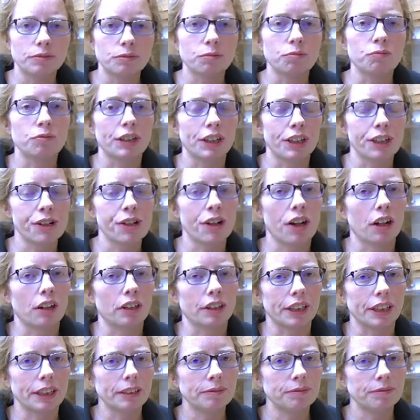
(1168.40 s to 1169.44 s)
Very
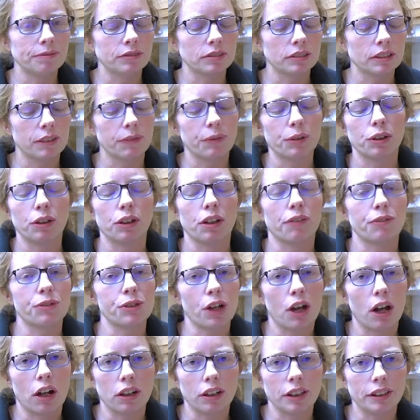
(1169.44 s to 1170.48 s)
chocolatey. If you love
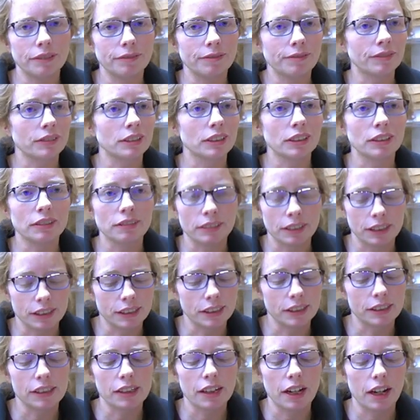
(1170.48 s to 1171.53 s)
chocolate, this
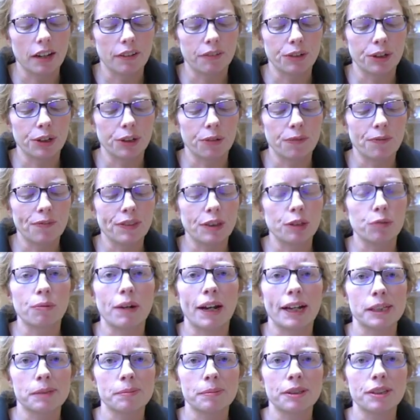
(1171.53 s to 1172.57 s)
is the cake for you. The
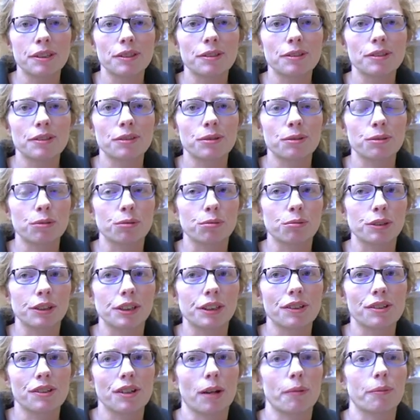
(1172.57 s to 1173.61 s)
raspberries do a really
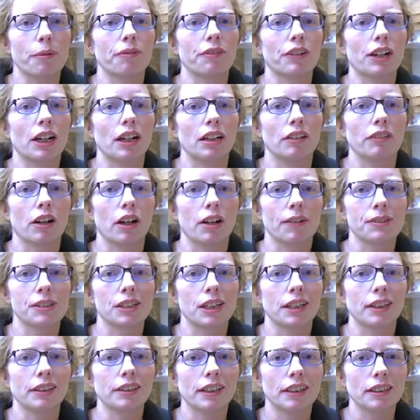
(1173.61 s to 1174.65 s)
good job of kind of
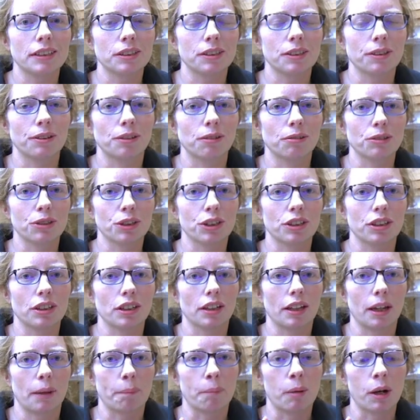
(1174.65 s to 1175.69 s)
offsetting that, so you don't just get
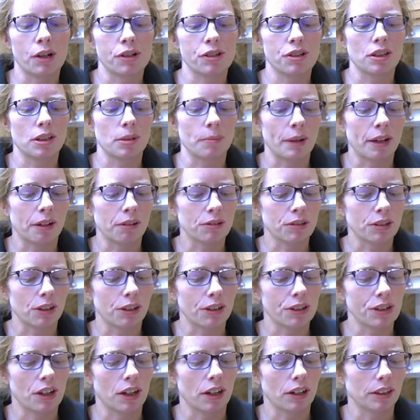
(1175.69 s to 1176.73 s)
like punch in the mouth
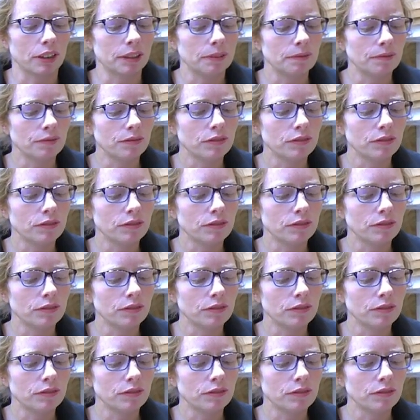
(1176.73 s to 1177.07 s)
dark chocolate.